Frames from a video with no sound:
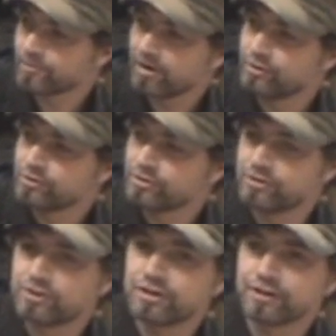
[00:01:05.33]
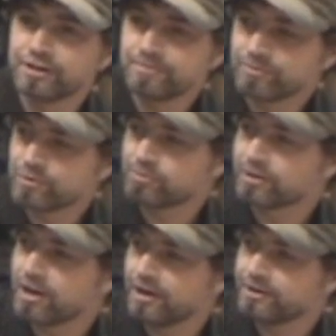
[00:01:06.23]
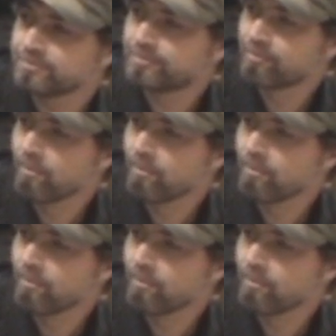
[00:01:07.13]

I'd use it in chili, spaghetti,